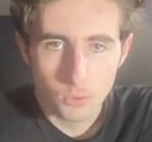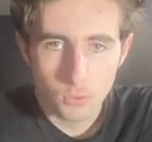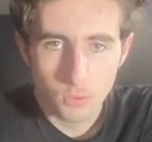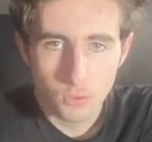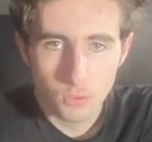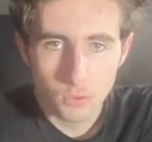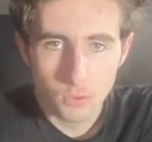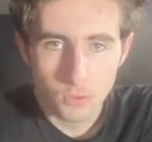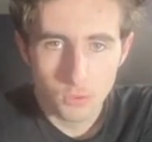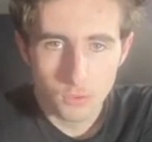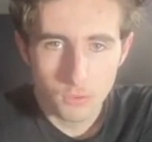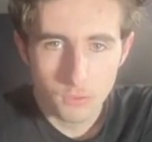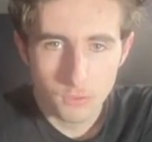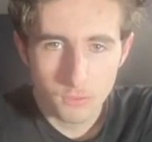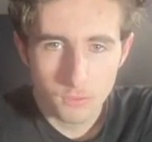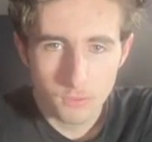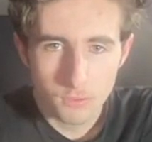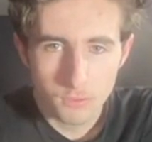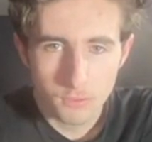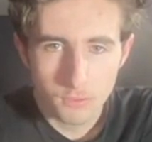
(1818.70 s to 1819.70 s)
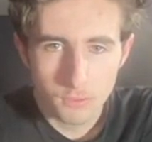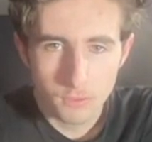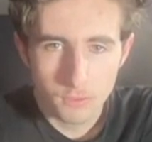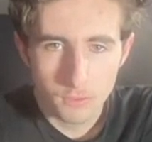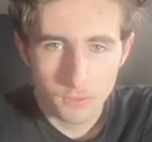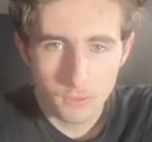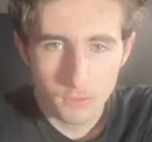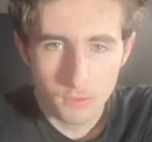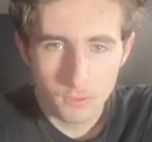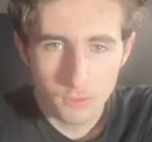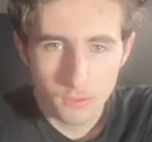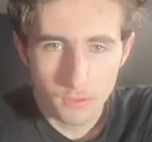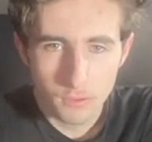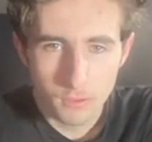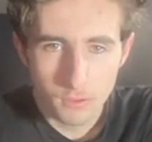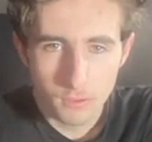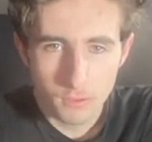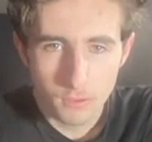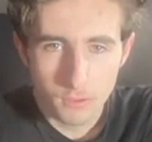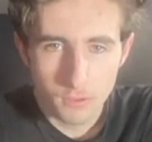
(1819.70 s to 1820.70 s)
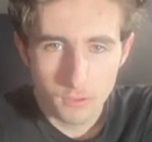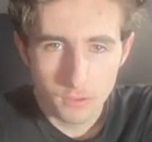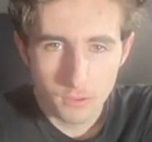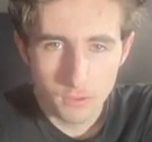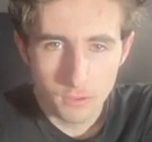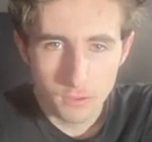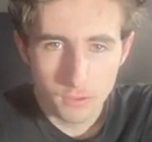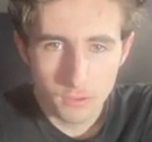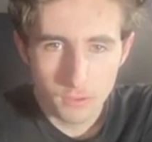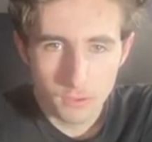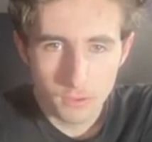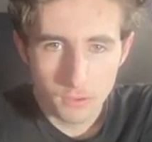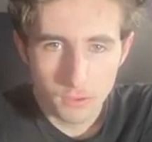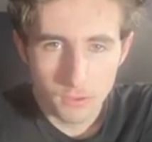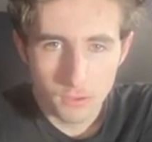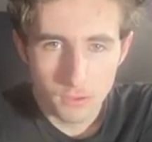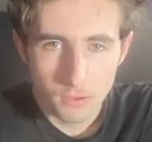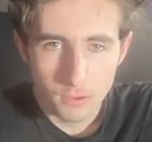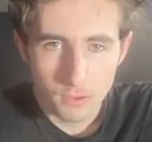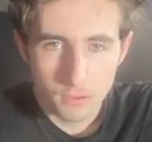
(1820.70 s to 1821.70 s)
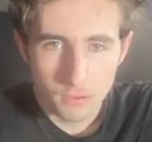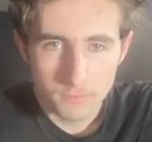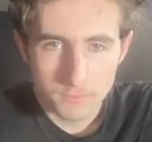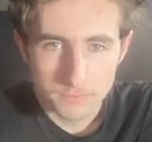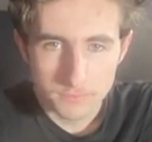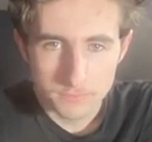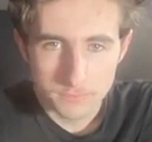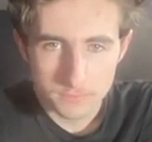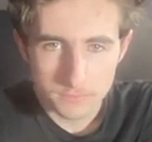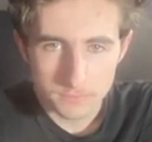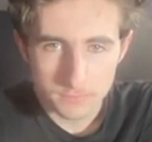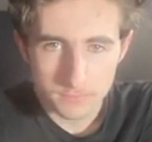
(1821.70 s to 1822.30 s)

(silence)